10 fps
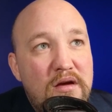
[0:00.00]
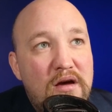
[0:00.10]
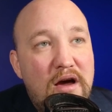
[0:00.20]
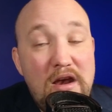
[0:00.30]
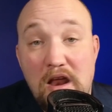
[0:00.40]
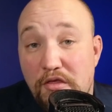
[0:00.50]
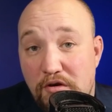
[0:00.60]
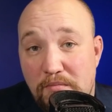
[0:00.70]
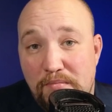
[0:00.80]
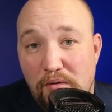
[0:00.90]

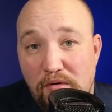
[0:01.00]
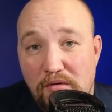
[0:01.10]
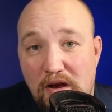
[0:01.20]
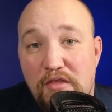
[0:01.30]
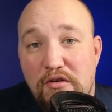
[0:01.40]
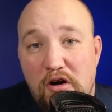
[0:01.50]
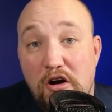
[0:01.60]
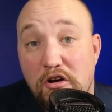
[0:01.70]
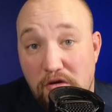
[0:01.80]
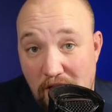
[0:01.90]
another poll, another
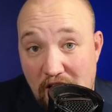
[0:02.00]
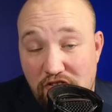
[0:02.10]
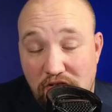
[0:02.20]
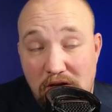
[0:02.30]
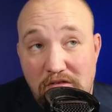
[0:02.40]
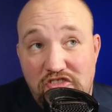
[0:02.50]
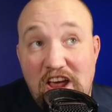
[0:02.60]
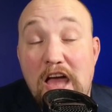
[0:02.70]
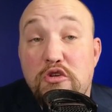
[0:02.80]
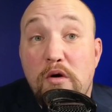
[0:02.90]
article actually.
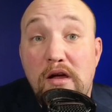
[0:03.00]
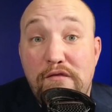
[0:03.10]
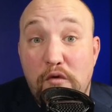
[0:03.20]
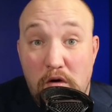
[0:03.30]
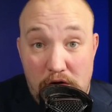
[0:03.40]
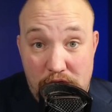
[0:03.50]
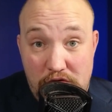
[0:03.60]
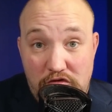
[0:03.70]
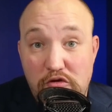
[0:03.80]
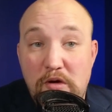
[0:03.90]
January 4th,
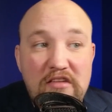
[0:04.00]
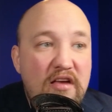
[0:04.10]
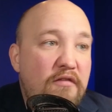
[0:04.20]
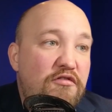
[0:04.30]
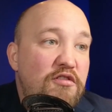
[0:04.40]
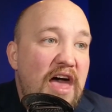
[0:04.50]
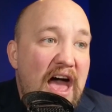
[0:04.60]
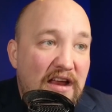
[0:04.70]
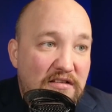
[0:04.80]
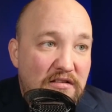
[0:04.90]
two weeks after
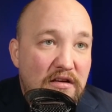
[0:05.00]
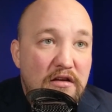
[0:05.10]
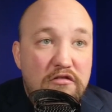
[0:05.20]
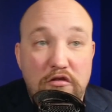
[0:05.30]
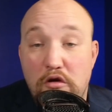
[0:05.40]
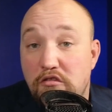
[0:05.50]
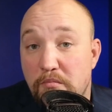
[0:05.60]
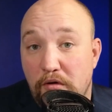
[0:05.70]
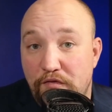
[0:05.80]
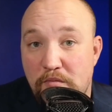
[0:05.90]
that. So those are
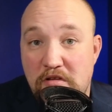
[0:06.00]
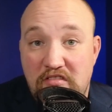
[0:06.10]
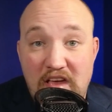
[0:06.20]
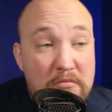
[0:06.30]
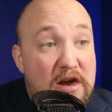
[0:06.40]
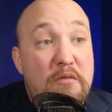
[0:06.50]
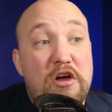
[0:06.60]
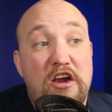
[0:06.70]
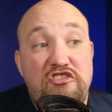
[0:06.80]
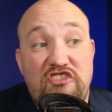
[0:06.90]
both from December. Now we
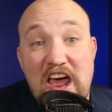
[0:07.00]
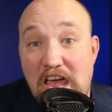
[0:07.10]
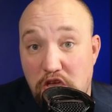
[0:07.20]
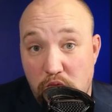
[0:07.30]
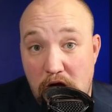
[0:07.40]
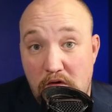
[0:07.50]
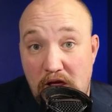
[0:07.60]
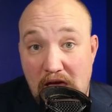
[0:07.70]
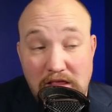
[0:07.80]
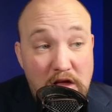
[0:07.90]
got a
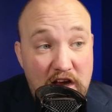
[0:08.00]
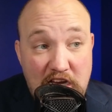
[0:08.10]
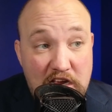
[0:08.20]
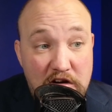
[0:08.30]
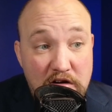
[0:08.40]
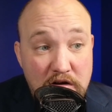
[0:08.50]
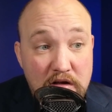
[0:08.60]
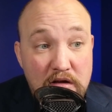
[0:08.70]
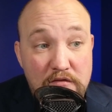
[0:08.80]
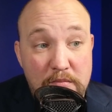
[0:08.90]
January headline here
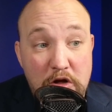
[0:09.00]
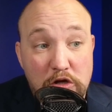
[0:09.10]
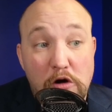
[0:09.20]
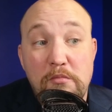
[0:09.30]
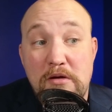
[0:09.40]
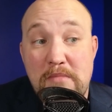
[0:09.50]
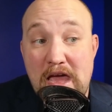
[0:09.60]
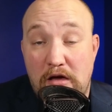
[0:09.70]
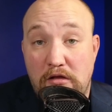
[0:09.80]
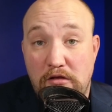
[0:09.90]
from the Globe and
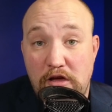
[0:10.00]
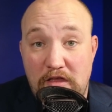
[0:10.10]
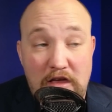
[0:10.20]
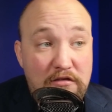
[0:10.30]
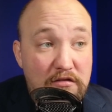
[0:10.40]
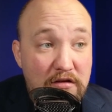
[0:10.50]
Mail. Look at this.